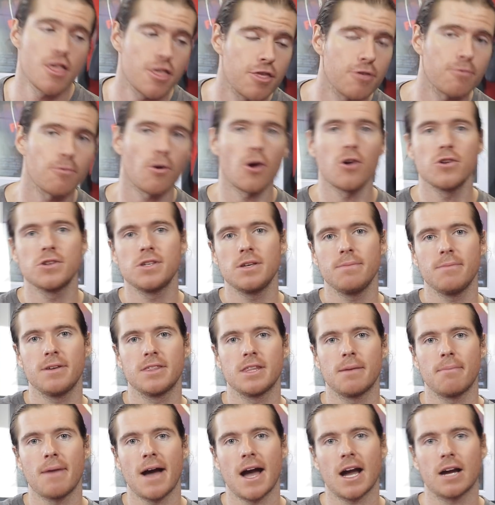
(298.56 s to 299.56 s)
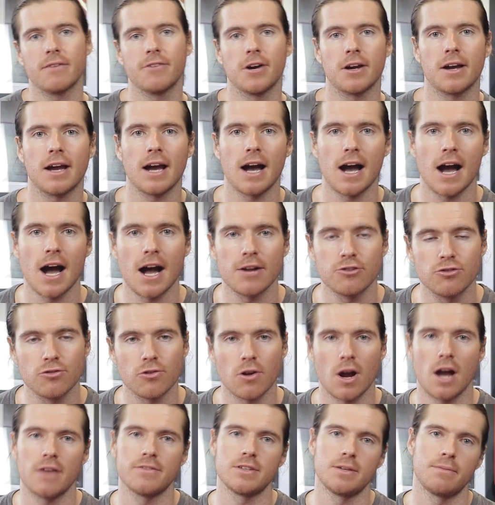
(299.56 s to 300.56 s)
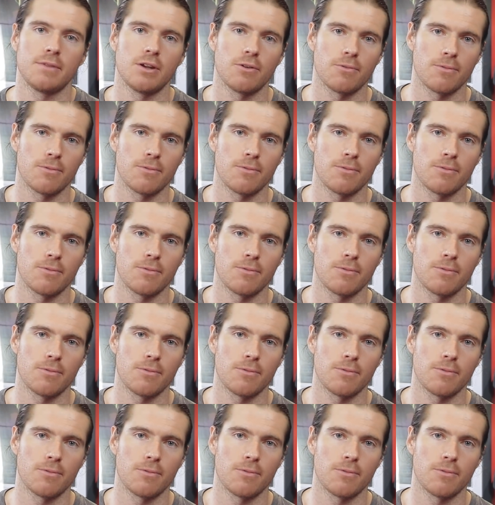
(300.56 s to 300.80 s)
throws him in the back of her car, drives him to